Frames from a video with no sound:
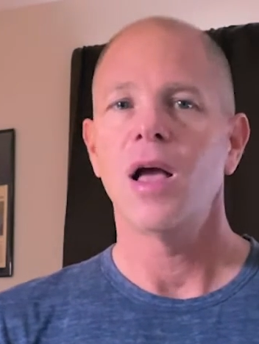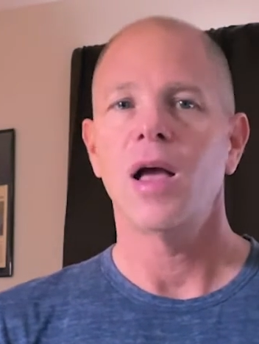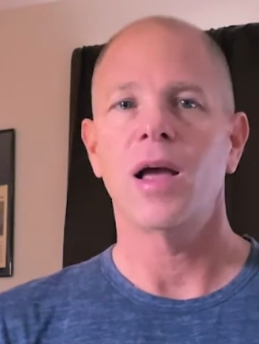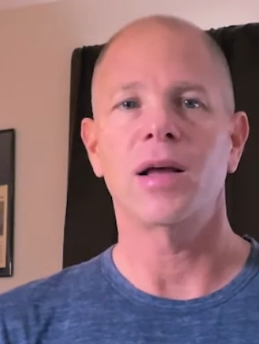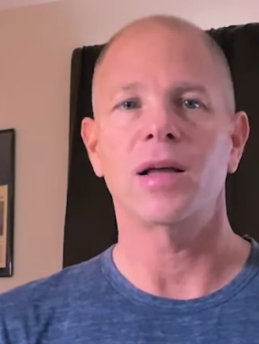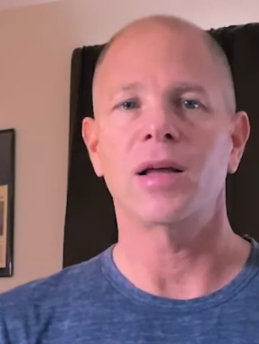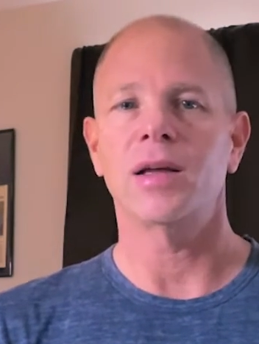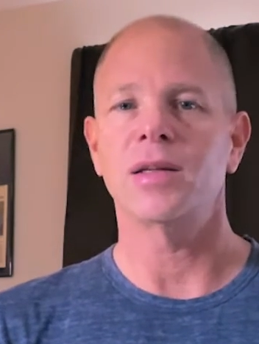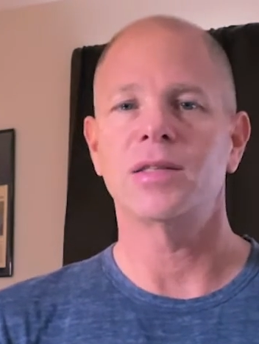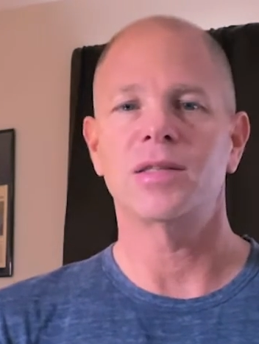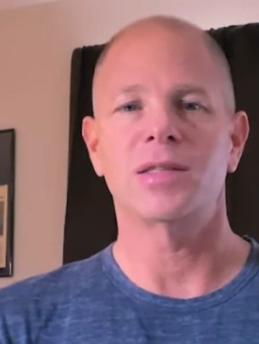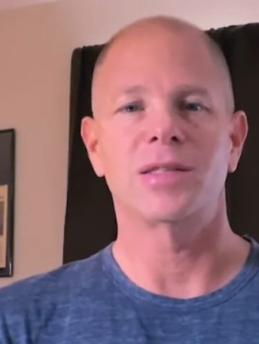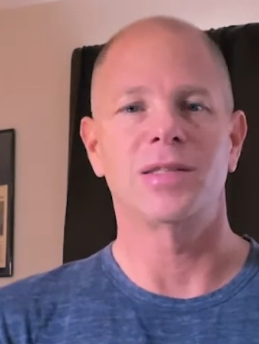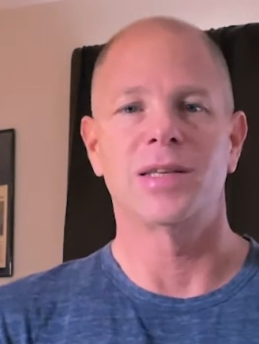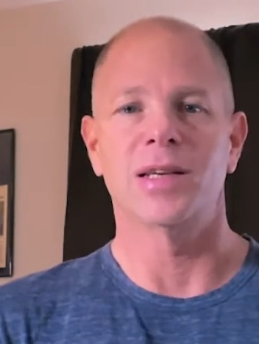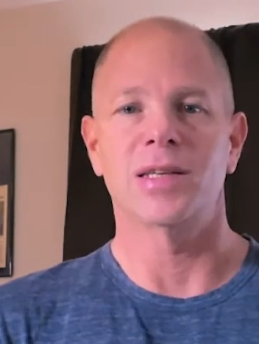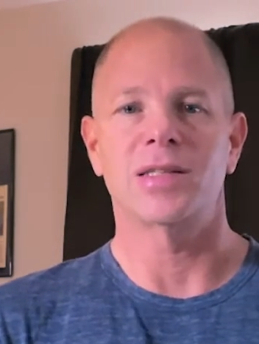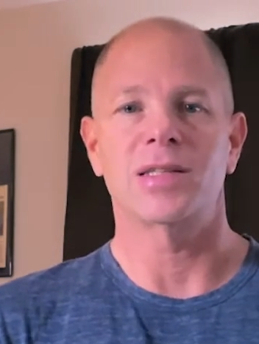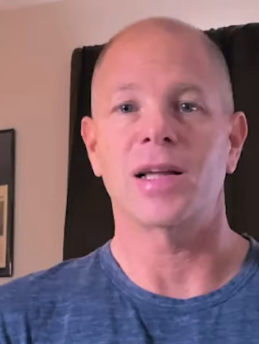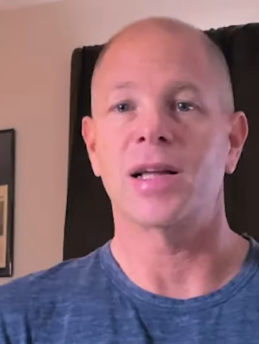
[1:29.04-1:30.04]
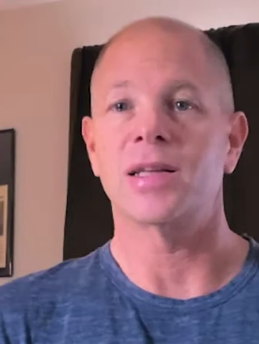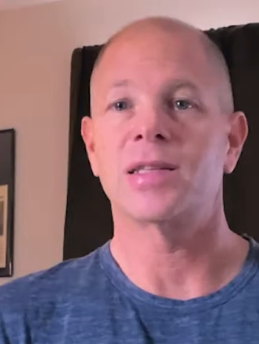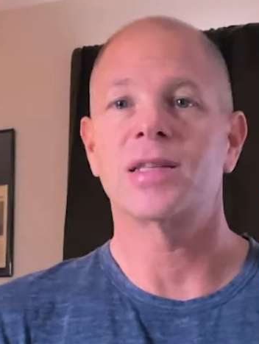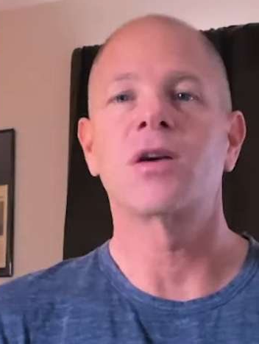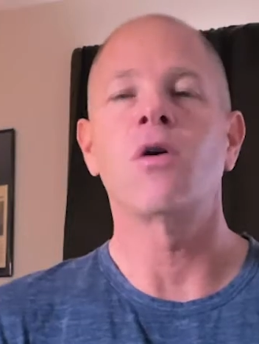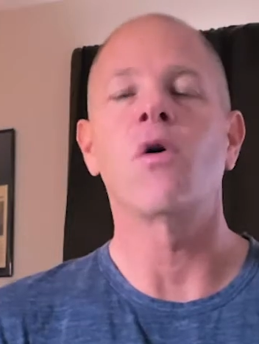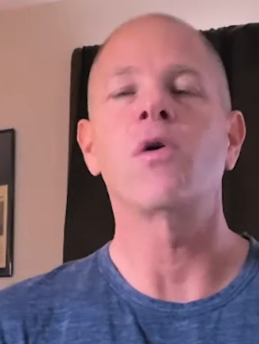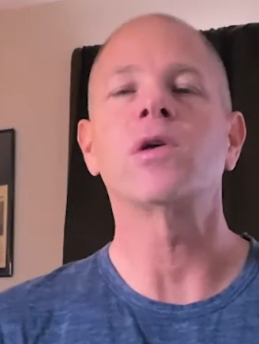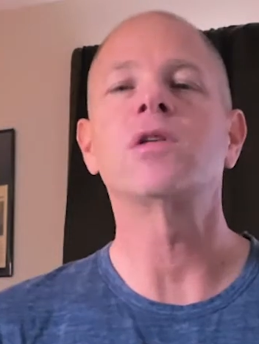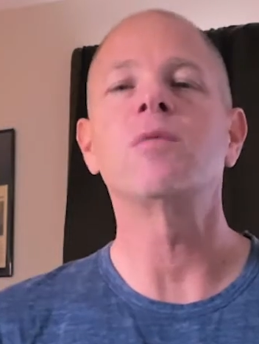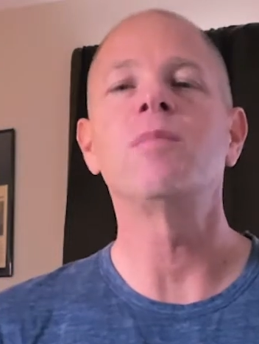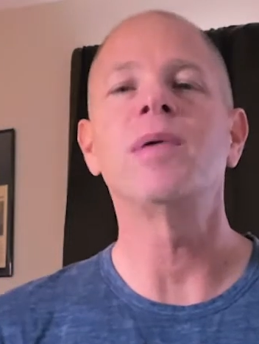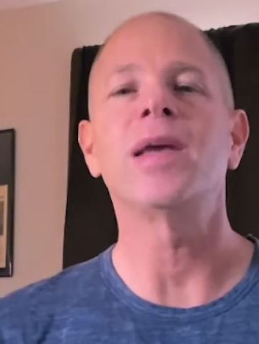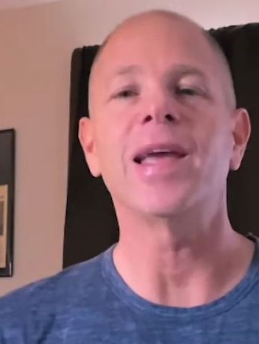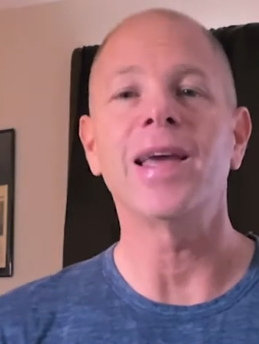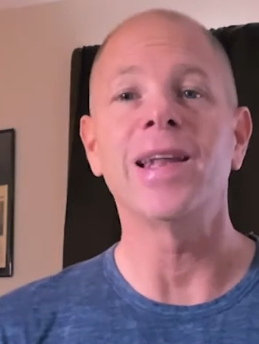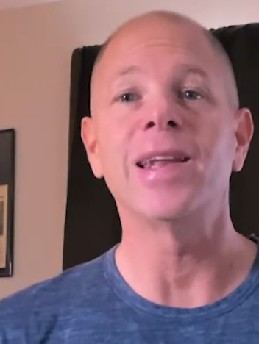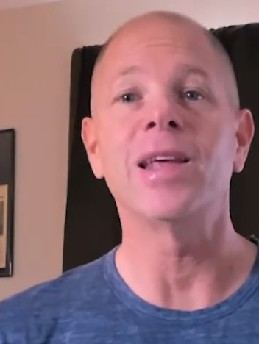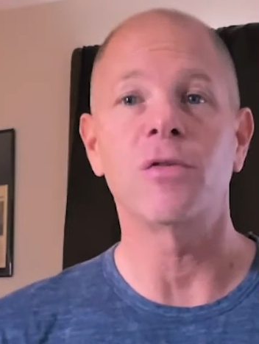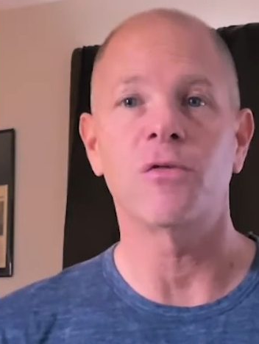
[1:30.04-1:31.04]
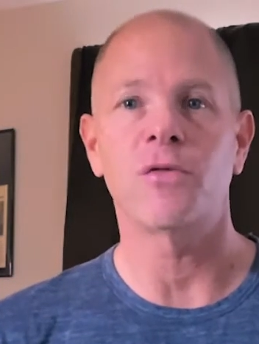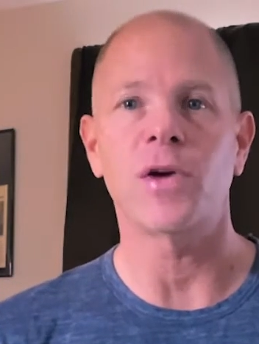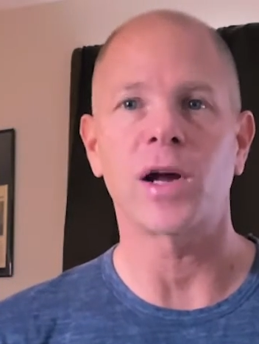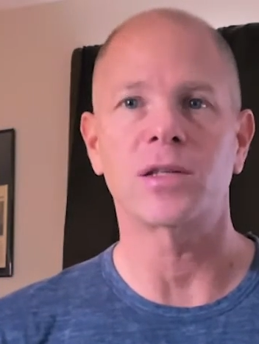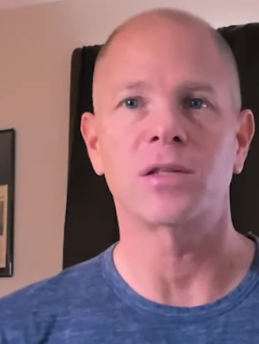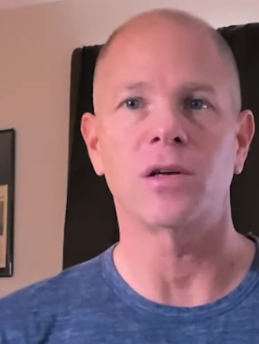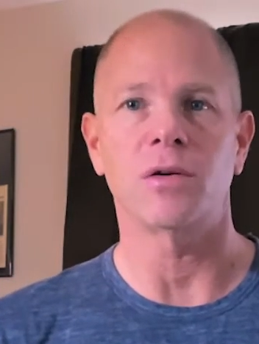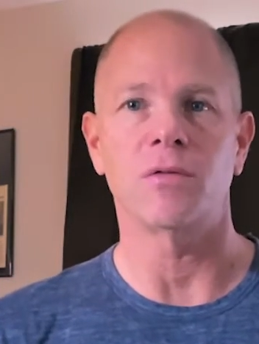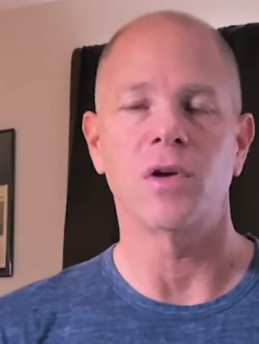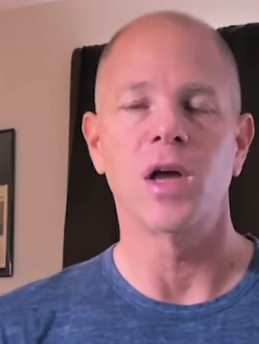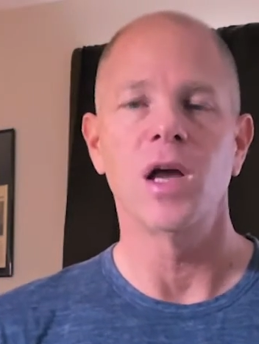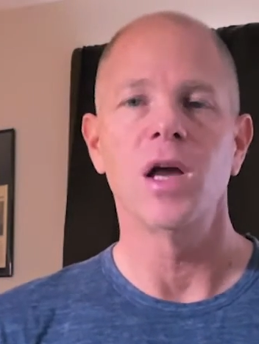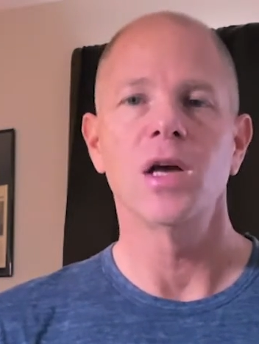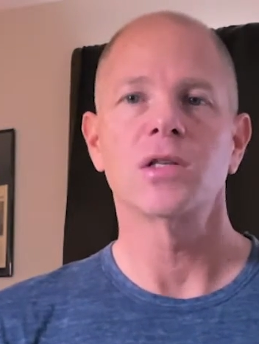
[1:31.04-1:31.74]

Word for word: it's just it's going to be ineffective